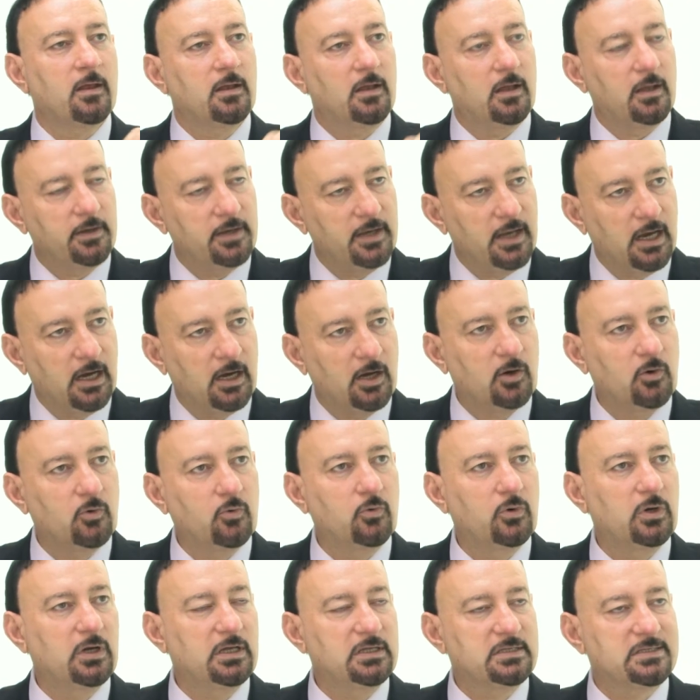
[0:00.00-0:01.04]
now
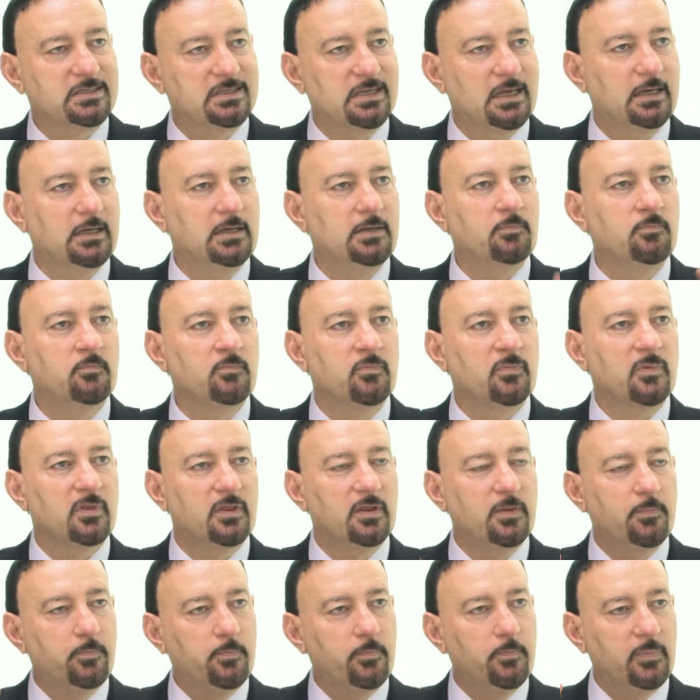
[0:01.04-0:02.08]
it's
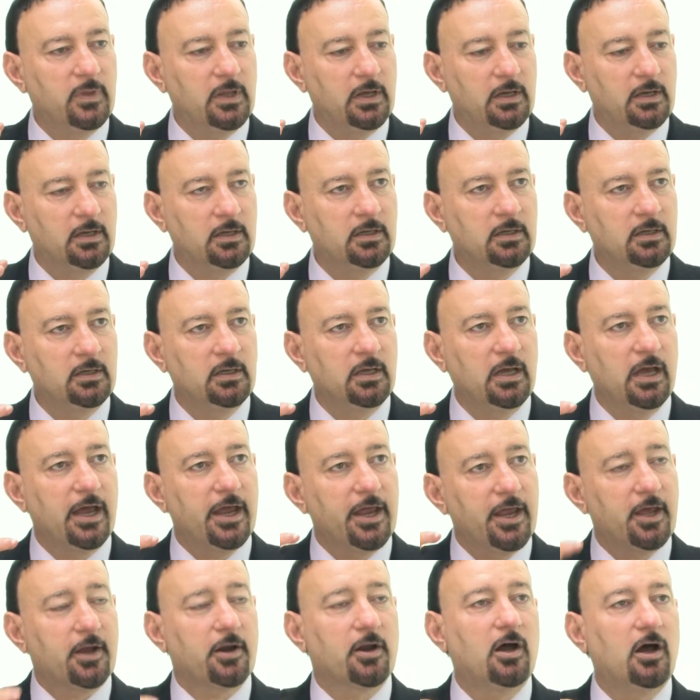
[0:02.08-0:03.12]
the
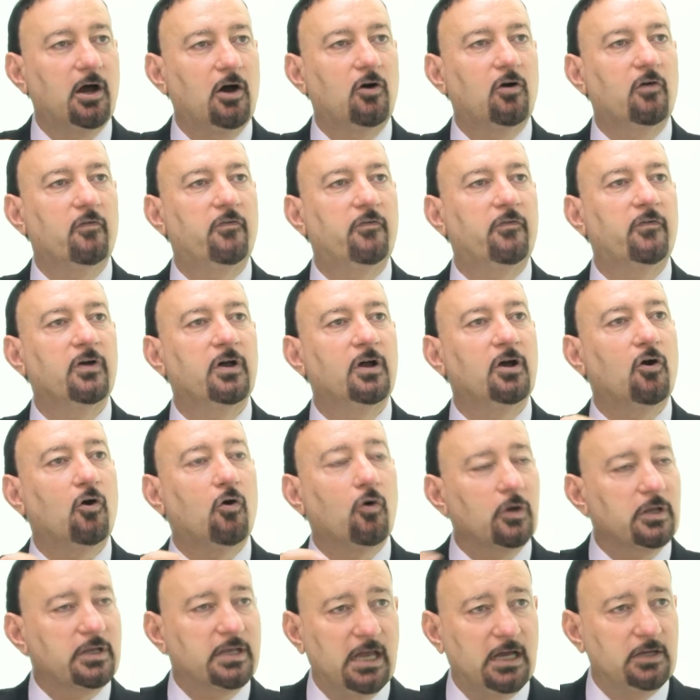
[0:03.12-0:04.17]
era of all
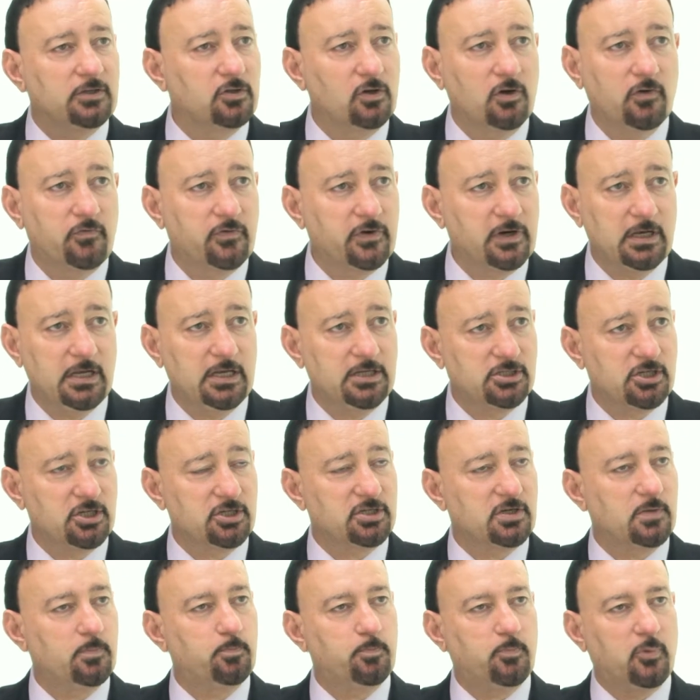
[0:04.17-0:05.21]
kind of relationship,
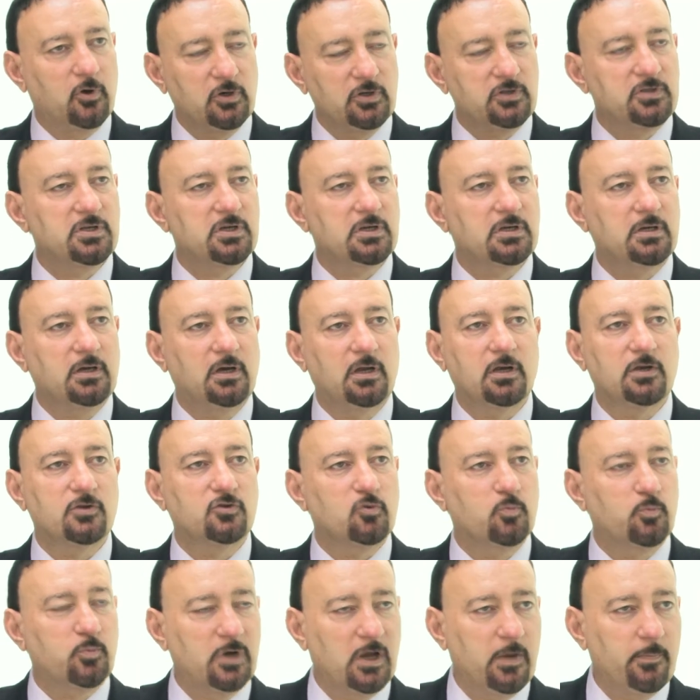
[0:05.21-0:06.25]
political,
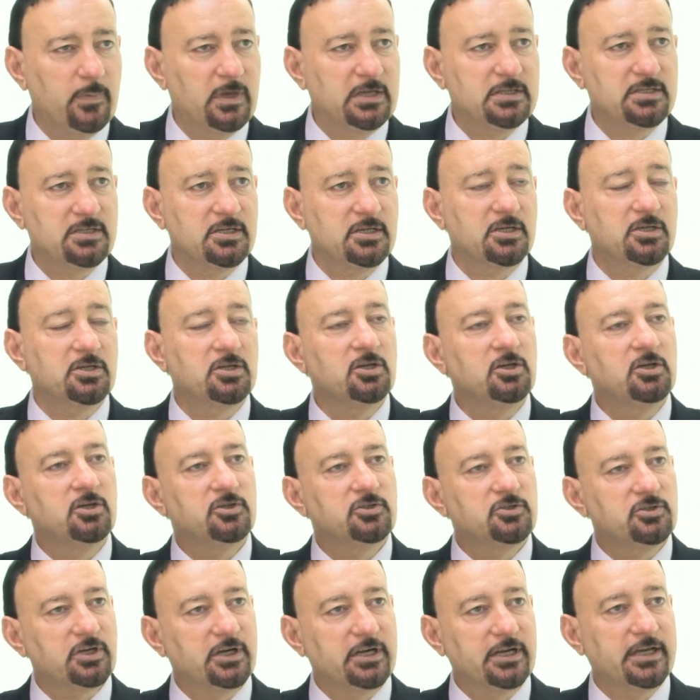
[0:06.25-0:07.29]
diplomatic,
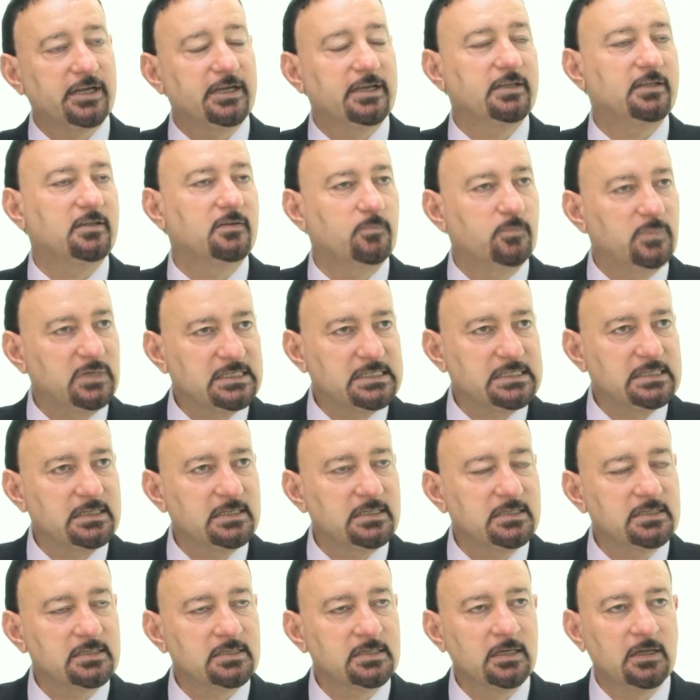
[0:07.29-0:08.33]
trade,
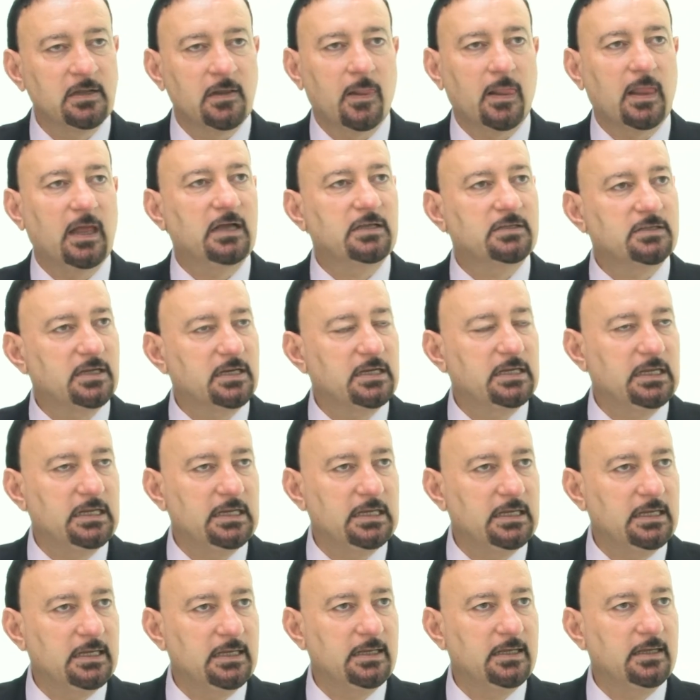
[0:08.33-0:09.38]
business, and
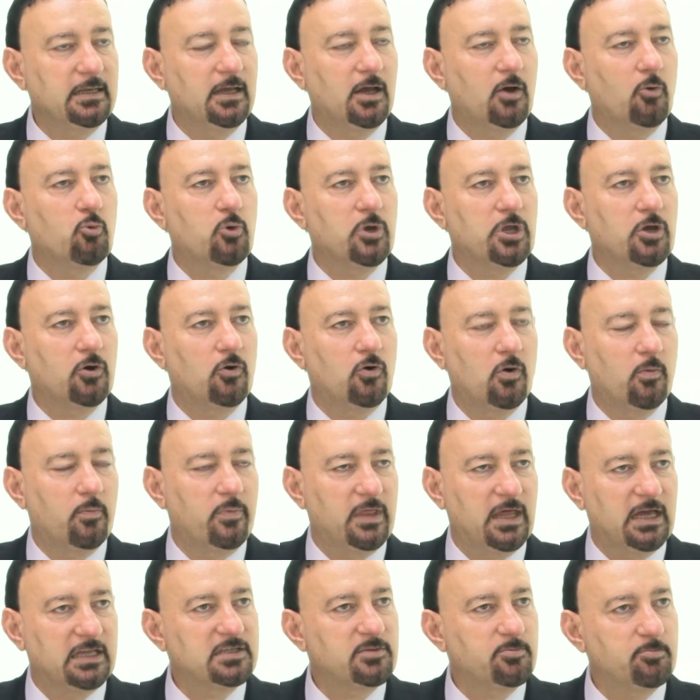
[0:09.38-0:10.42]
really we hope
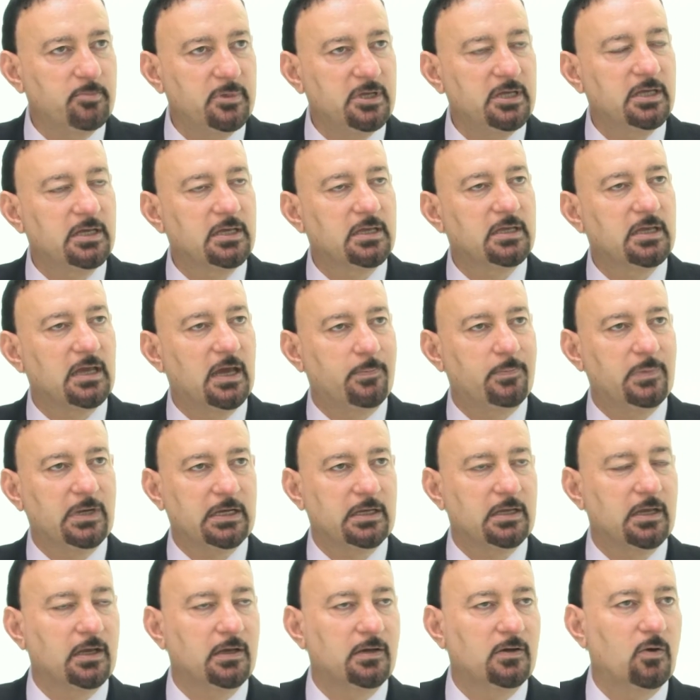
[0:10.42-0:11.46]
that big
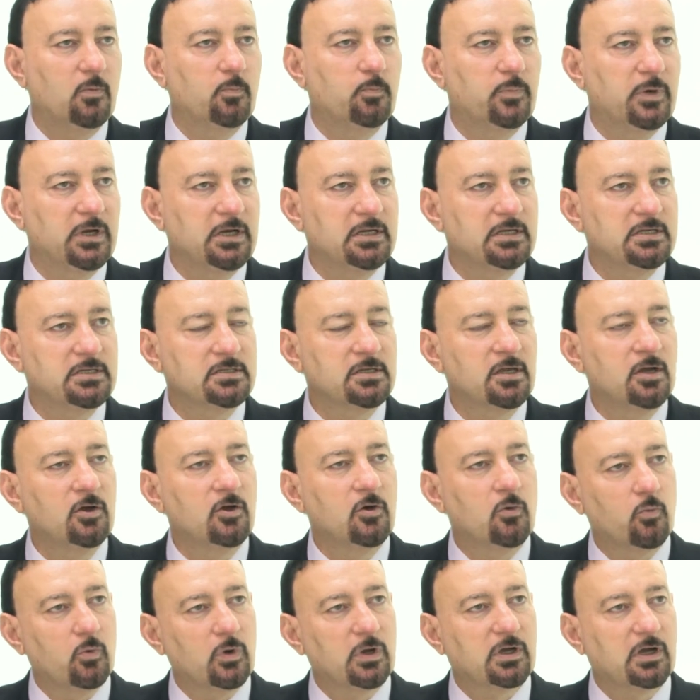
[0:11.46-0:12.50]
American companies
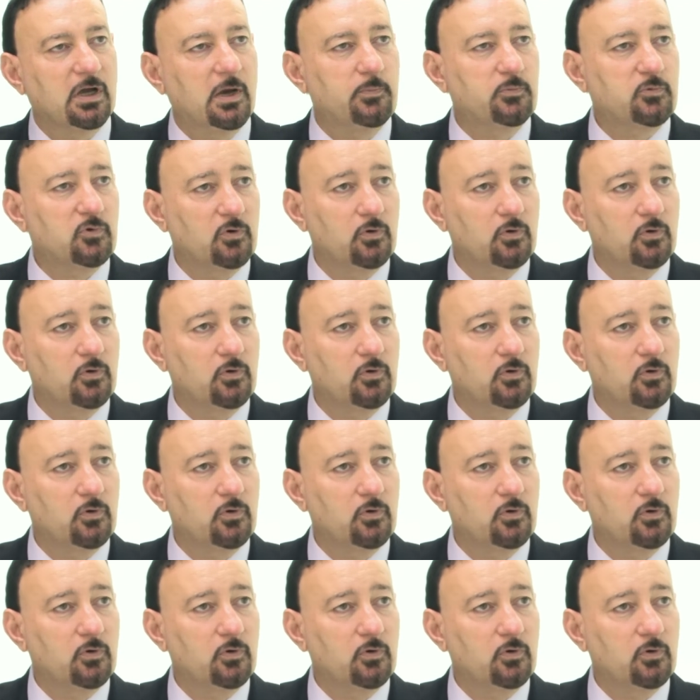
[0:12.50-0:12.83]
will come to.